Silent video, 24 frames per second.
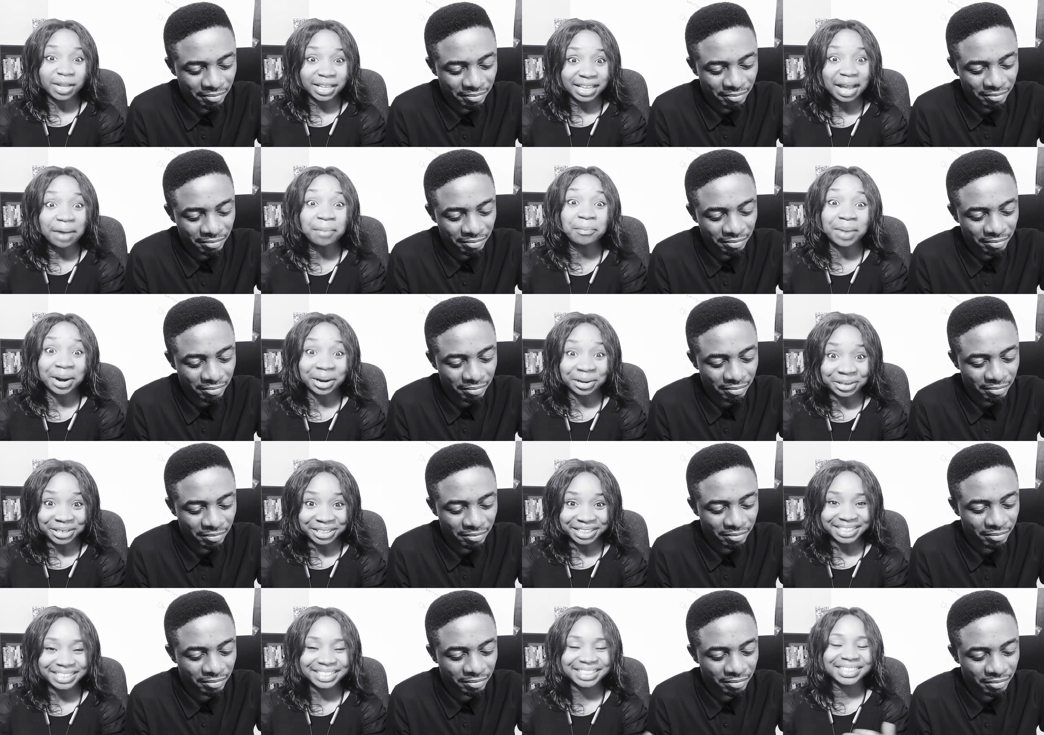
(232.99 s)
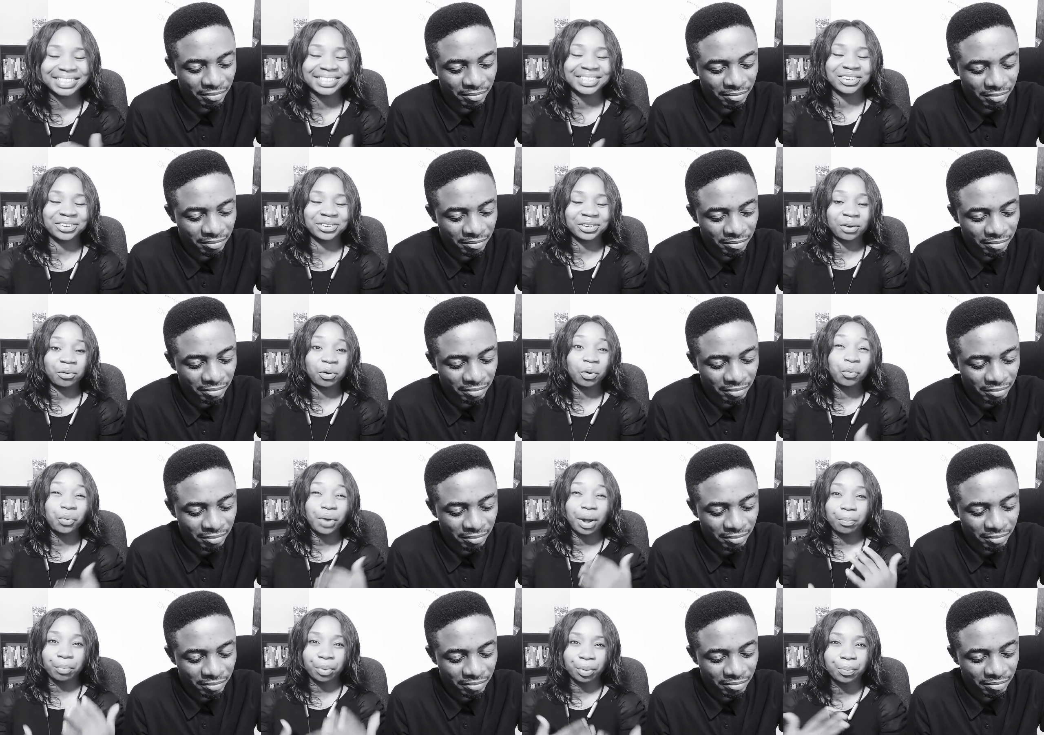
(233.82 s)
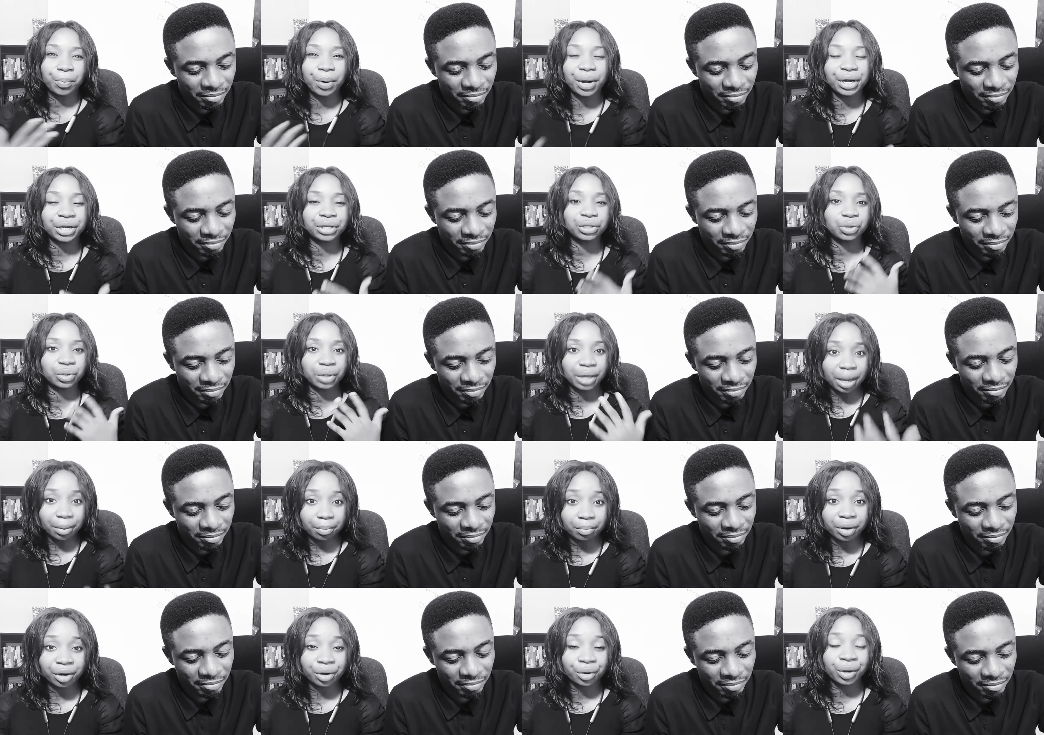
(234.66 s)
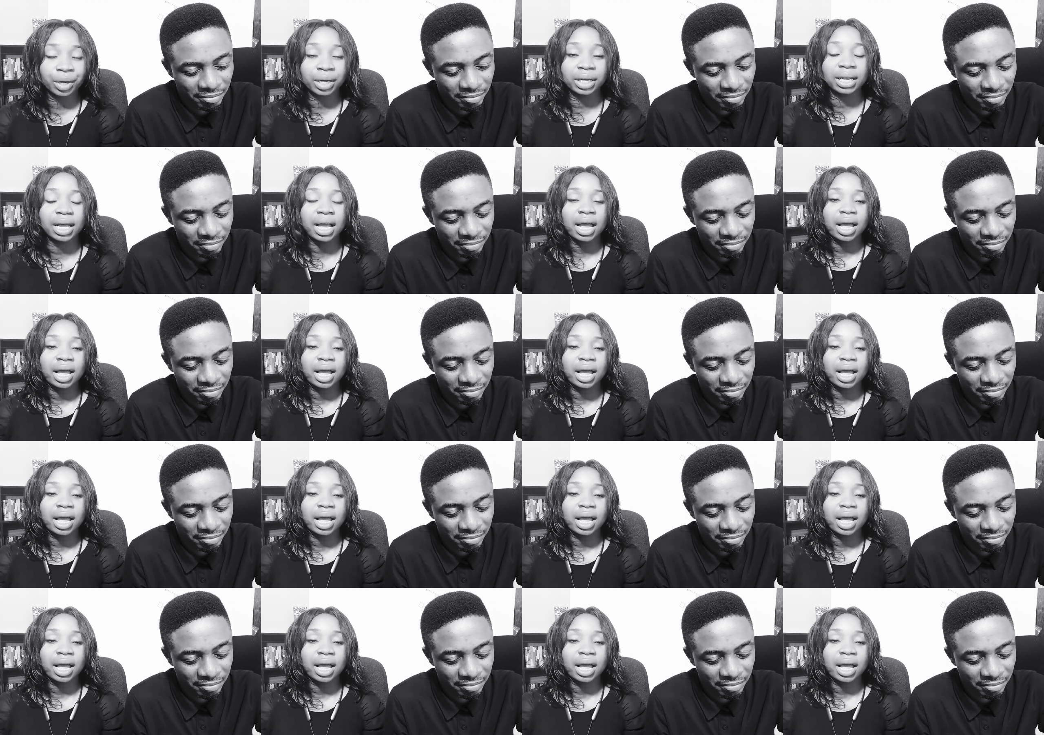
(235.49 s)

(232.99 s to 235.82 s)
Speaker 1: get married, all right, when we are preparing to get married,